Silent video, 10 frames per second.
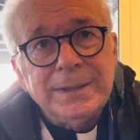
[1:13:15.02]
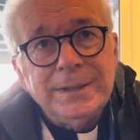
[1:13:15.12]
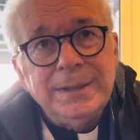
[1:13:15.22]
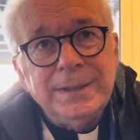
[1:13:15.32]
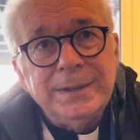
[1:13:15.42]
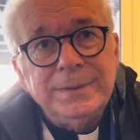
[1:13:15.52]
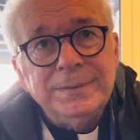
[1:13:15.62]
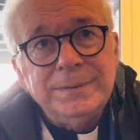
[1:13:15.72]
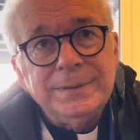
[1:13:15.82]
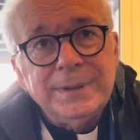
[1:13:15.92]
you know.
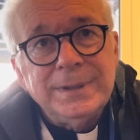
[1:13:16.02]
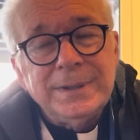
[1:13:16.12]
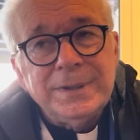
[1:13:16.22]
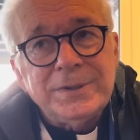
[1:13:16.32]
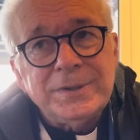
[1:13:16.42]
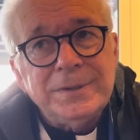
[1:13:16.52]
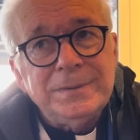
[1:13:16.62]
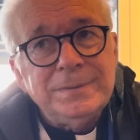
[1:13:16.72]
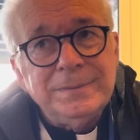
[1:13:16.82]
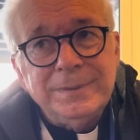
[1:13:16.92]

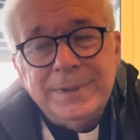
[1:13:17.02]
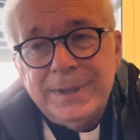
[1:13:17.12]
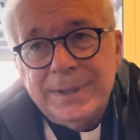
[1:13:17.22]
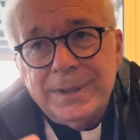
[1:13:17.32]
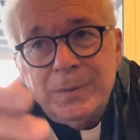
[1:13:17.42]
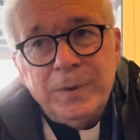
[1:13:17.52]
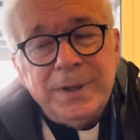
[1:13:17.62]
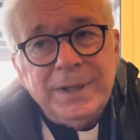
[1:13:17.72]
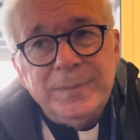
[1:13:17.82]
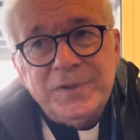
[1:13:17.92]
So
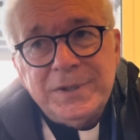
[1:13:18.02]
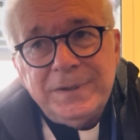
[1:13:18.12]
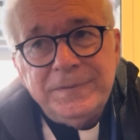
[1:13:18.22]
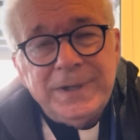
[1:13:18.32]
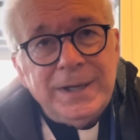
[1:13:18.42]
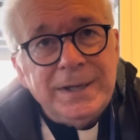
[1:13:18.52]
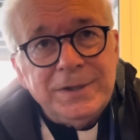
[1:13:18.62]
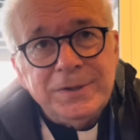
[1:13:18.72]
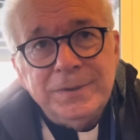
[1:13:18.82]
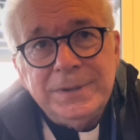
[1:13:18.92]
within Himself, God
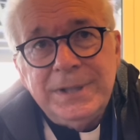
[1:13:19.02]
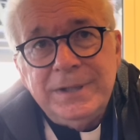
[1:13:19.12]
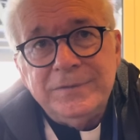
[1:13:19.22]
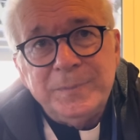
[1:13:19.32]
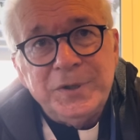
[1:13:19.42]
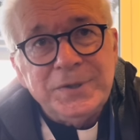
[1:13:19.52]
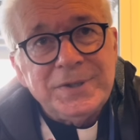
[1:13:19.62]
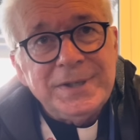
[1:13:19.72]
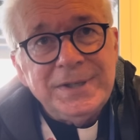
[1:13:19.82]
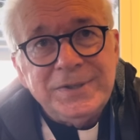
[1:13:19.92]
has no need of
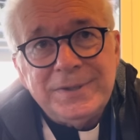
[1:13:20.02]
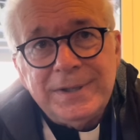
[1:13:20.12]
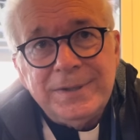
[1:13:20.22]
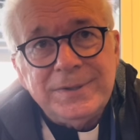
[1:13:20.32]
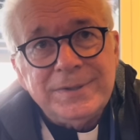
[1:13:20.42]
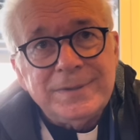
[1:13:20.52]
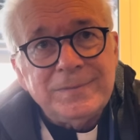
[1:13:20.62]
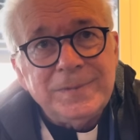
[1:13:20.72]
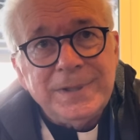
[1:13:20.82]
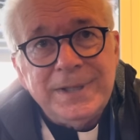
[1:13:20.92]
mercy. His
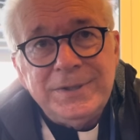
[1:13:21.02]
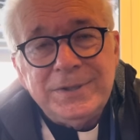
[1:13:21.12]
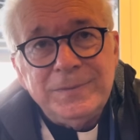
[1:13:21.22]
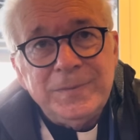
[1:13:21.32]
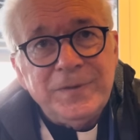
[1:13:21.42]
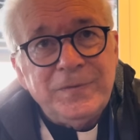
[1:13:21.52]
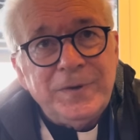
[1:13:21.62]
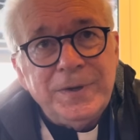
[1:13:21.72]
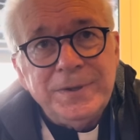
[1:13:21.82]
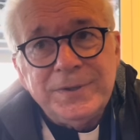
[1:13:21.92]
relation with
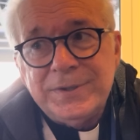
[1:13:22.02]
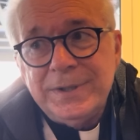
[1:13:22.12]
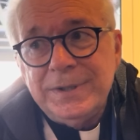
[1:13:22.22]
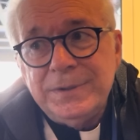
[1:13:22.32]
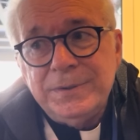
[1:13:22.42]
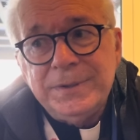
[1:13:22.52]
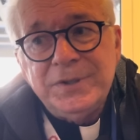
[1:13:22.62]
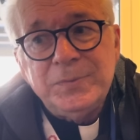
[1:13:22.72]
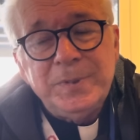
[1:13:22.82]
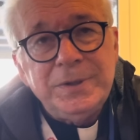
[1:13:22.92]
Father, Son, and Holy
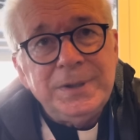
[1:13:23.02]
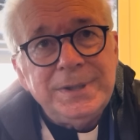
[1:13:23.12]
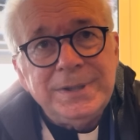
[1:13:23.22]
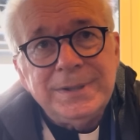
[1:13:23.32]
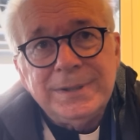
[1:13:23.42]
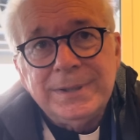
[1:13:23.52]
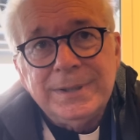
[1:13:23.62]
Spirit